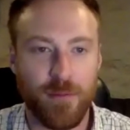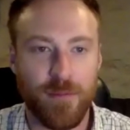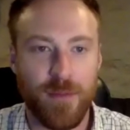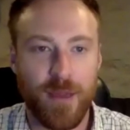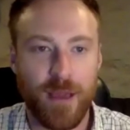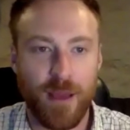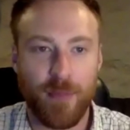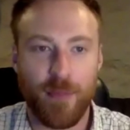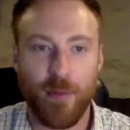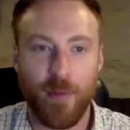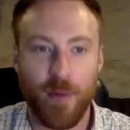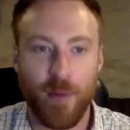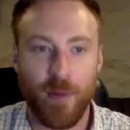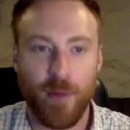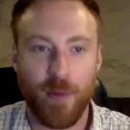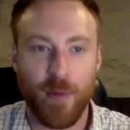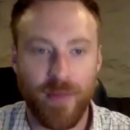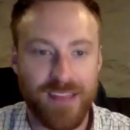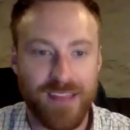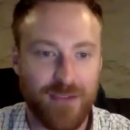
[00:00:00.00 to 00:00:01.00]
pick up the
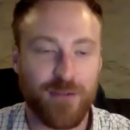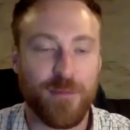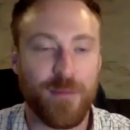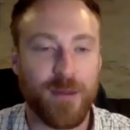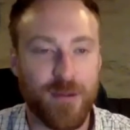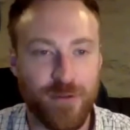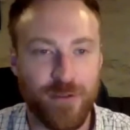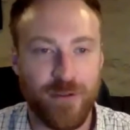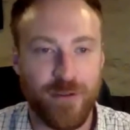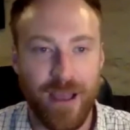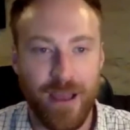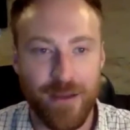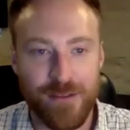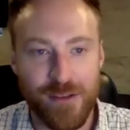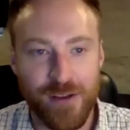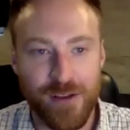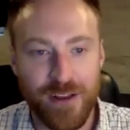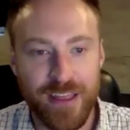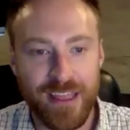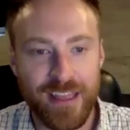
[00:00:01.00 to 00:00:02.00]
one that has an actual picture of their
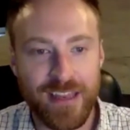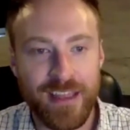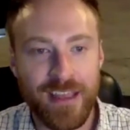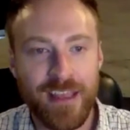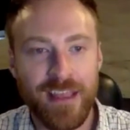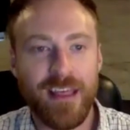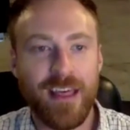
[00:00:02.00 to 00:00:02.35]
house on it.